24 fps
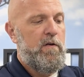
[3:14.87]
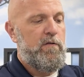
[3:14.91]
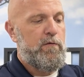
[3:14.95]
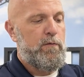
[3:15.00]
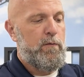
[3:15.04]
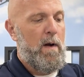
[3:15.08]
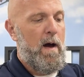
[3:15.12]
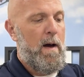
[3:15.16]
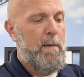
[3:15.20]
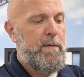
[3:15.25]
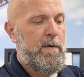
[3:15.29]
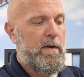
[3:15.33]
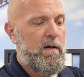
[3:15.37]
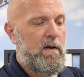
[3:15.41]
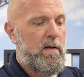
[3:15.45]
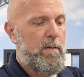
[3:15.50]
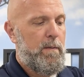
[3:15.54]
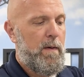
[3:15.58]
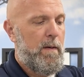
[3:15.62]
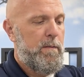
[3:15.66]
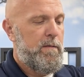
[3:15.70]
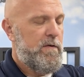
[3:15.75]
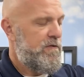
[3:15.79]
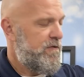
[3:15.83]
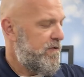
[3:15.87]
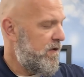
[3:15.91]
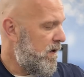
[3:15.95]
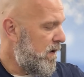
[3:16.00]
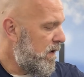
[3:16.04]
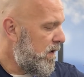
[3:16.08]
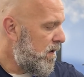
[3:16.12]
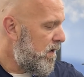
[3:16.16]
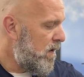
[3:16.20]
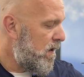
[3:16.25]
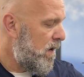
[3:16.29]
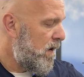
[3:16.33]
drop it into my
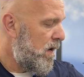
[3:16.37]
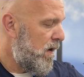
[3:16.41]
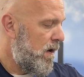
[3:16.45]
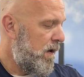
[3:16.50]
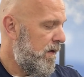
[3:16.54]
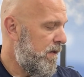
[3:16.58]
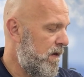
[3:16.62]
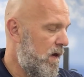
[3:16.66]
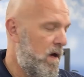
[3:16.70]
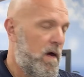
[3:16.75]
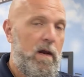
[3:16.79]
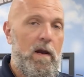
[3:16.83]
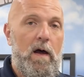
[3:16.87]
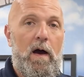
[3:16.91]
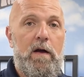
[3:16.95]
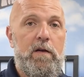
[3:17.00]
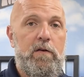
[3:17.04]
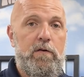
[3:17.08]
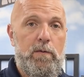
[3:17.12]
machine, and then I